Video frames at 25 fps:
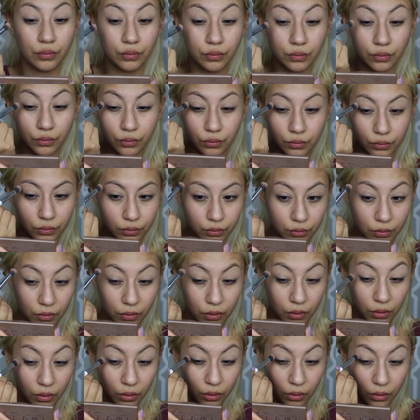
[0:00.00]

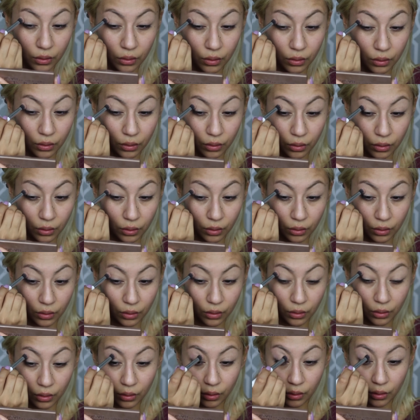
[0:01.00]

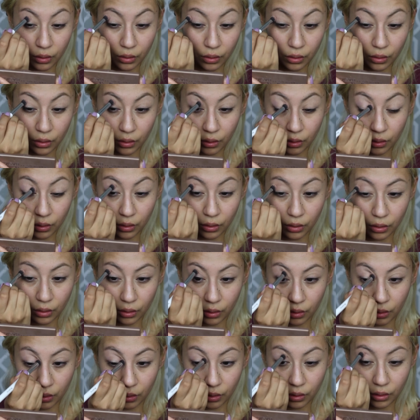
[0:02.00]

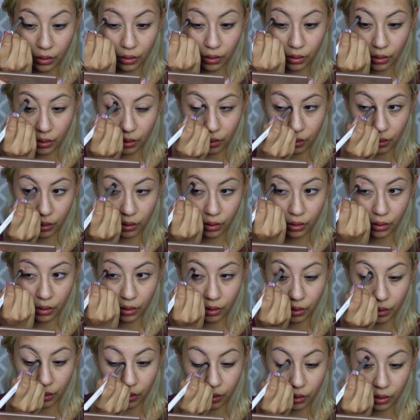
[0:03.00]

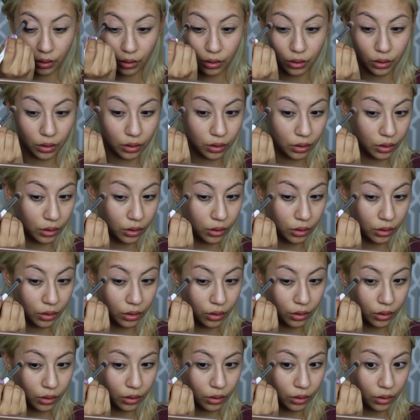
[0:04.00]

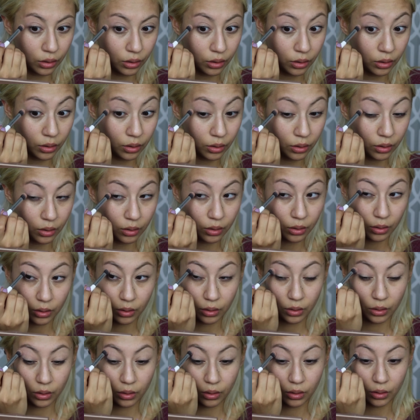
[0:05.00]

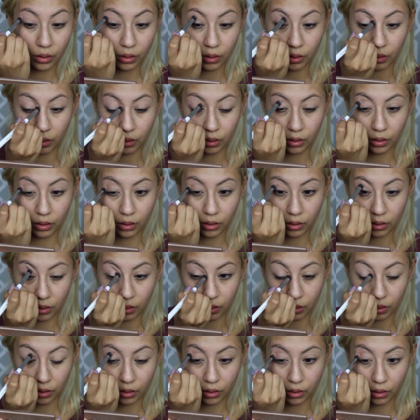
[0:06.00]

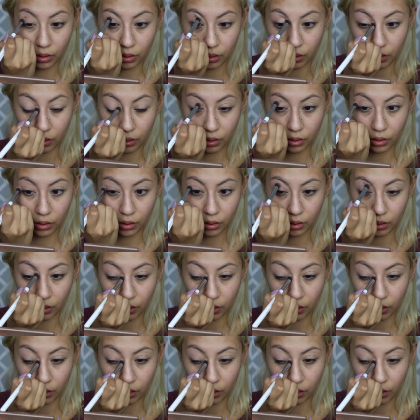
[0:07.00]
Nobody speaks.